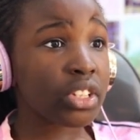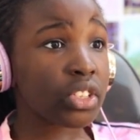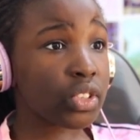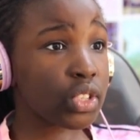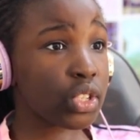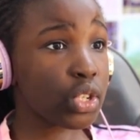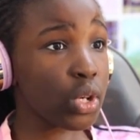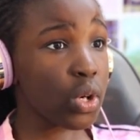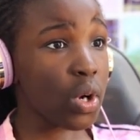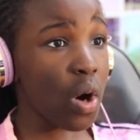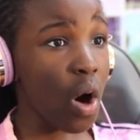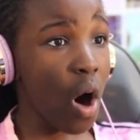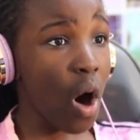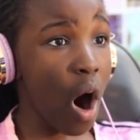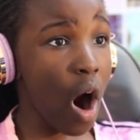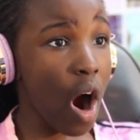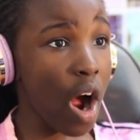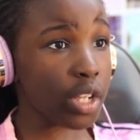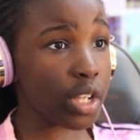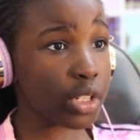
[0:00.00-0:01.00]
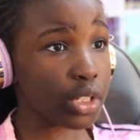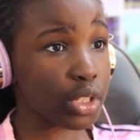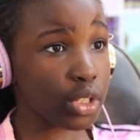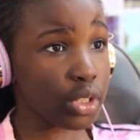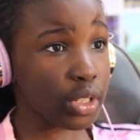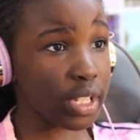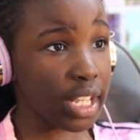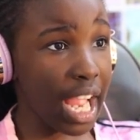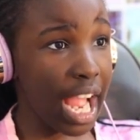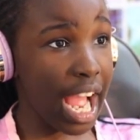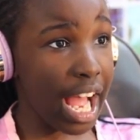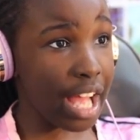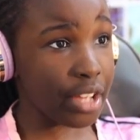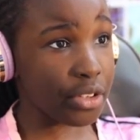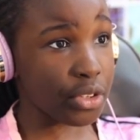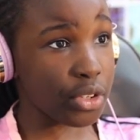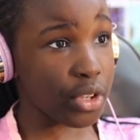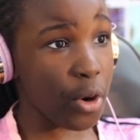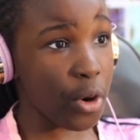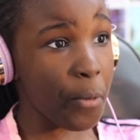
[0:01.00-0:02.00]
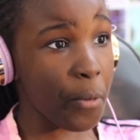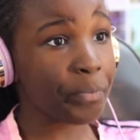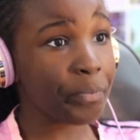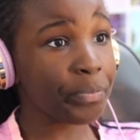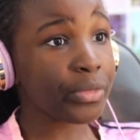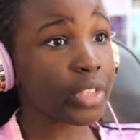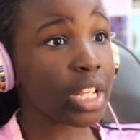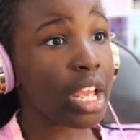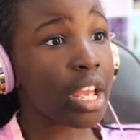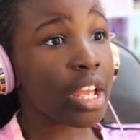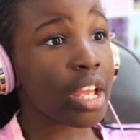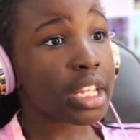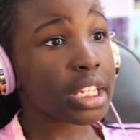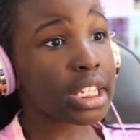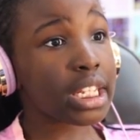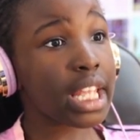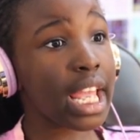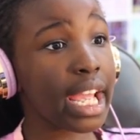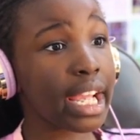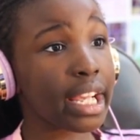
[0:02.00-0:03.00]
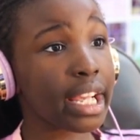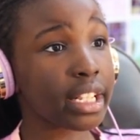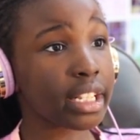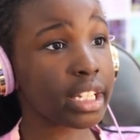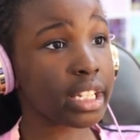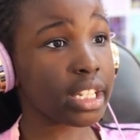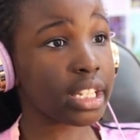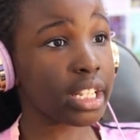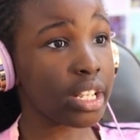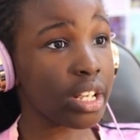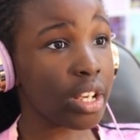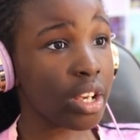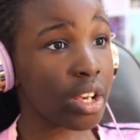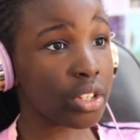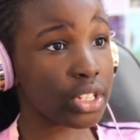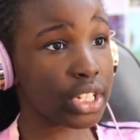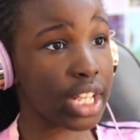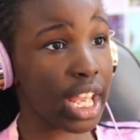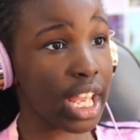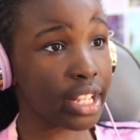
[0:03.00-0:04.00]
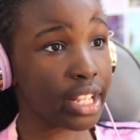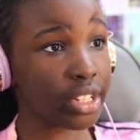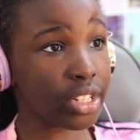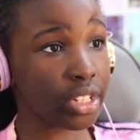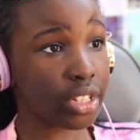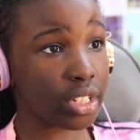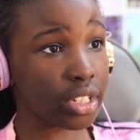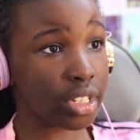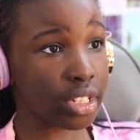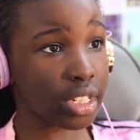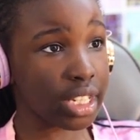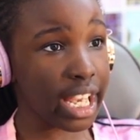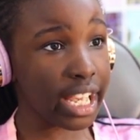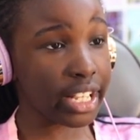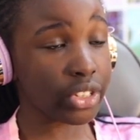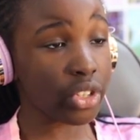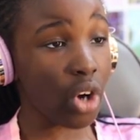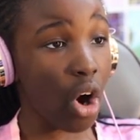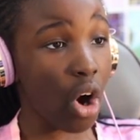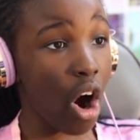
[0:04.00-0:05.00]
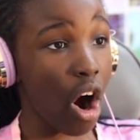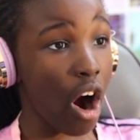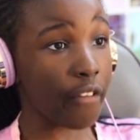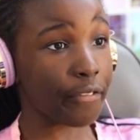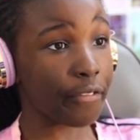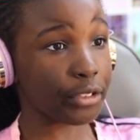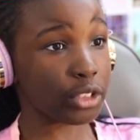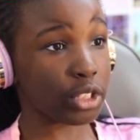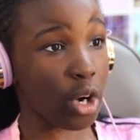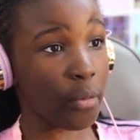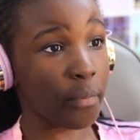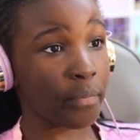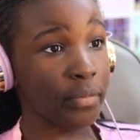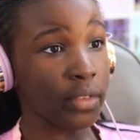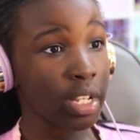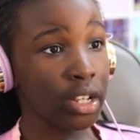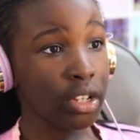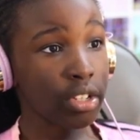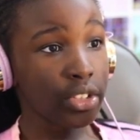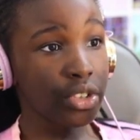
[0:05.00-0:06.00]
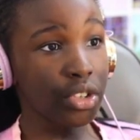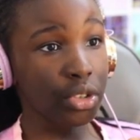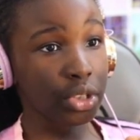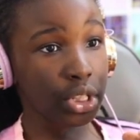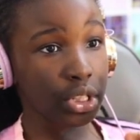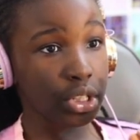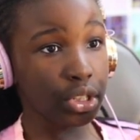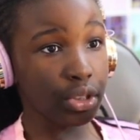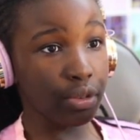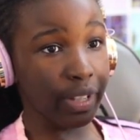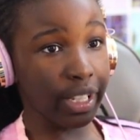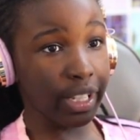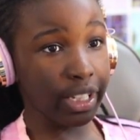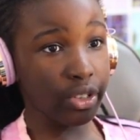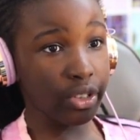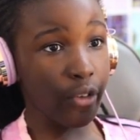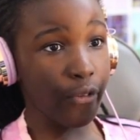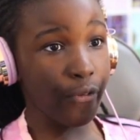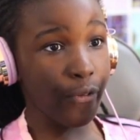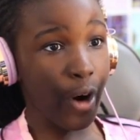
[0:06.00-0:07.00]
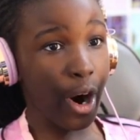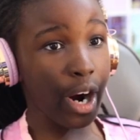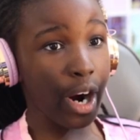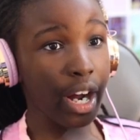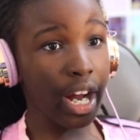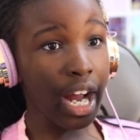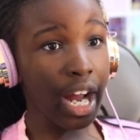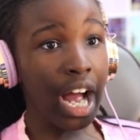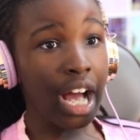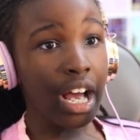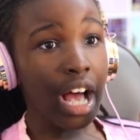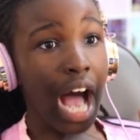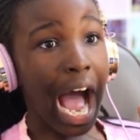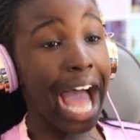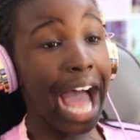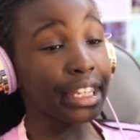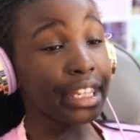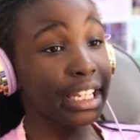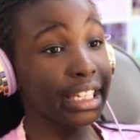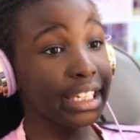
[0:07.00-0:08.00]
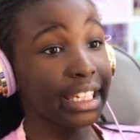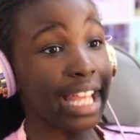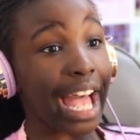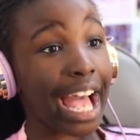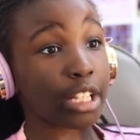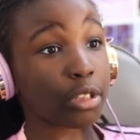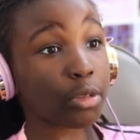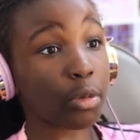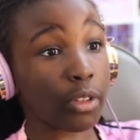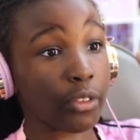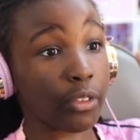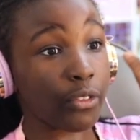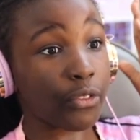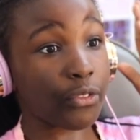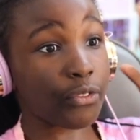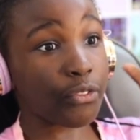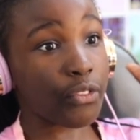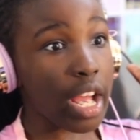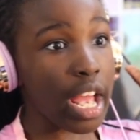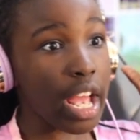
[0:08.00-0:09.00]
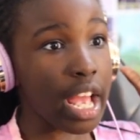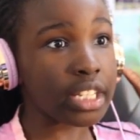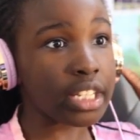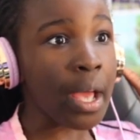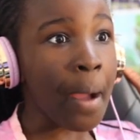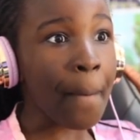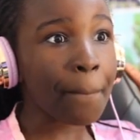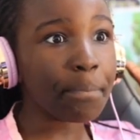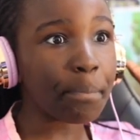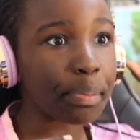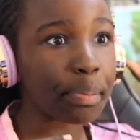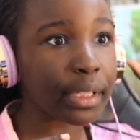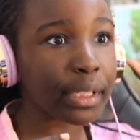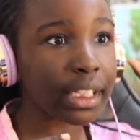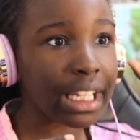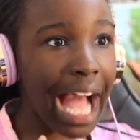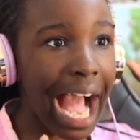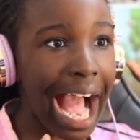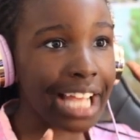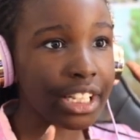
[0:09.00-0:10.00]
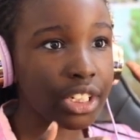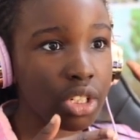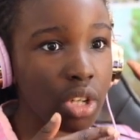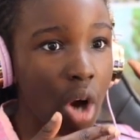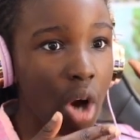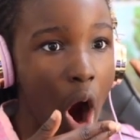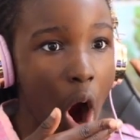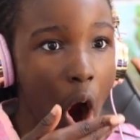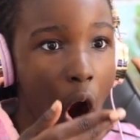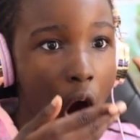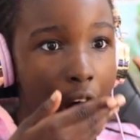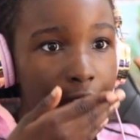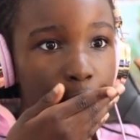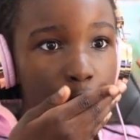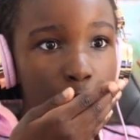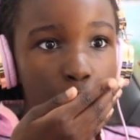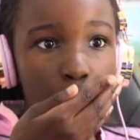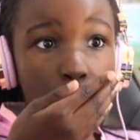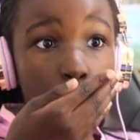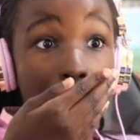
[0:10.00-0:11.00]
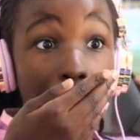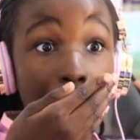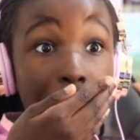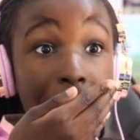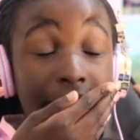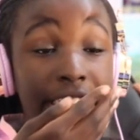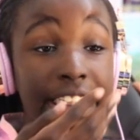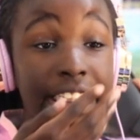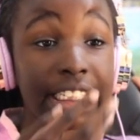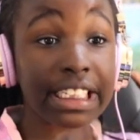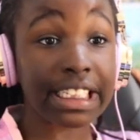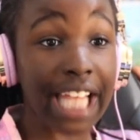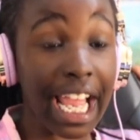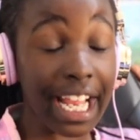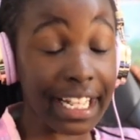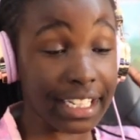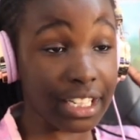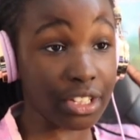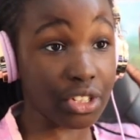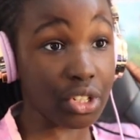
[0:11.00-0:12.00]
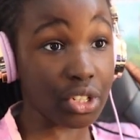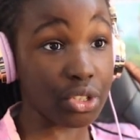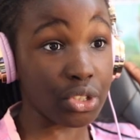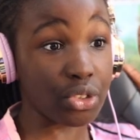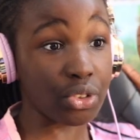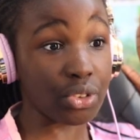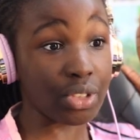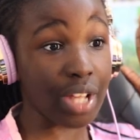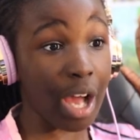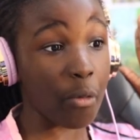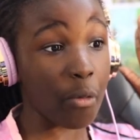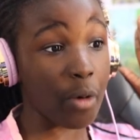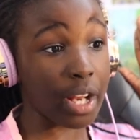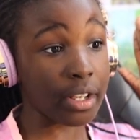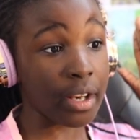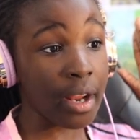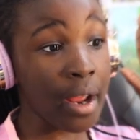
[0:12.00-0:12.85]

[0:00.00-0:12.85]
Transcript: too hot to handle, ticked, ticked, ticked off. So those are three so far, and the last one is blast off. Ooh, I'm excited to do that one.